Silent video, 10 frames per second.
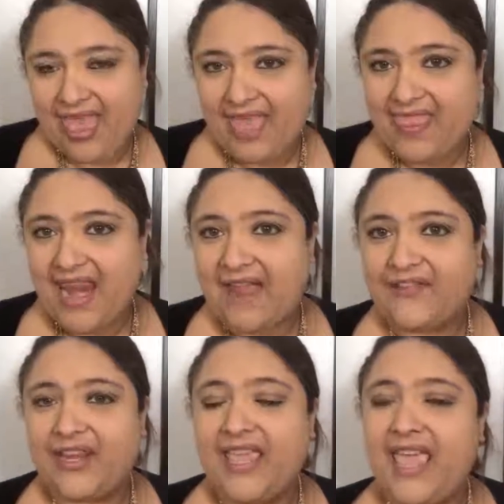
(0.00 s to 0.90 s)

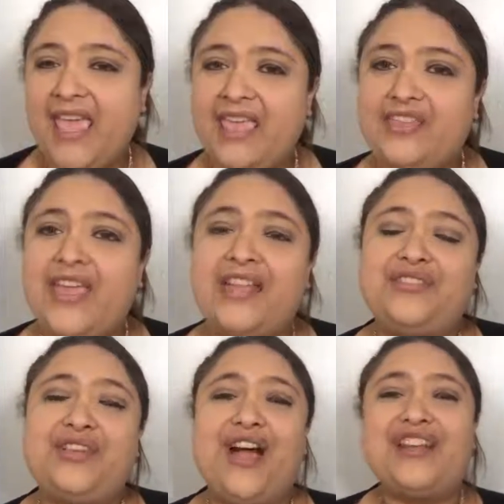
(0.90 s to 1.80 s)
after que, you get
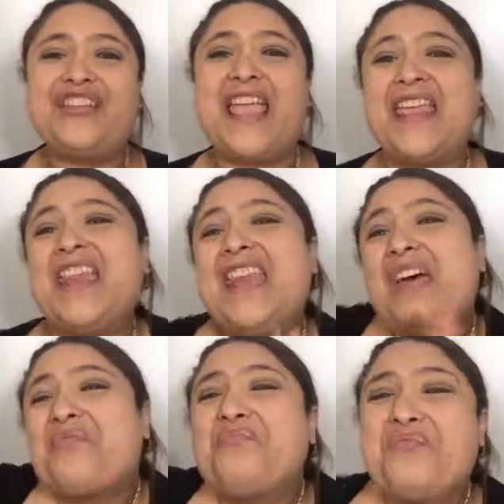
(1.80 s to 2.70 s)
to conjugate in
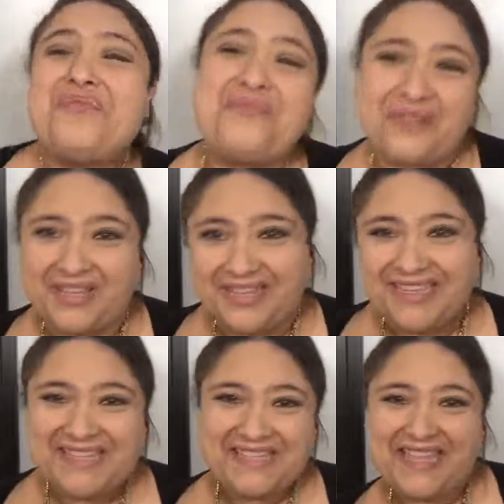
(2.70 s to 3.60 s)
another mood.
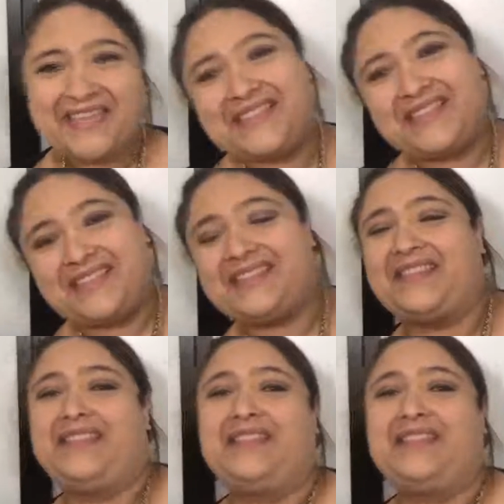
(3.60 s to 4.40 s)
Yes.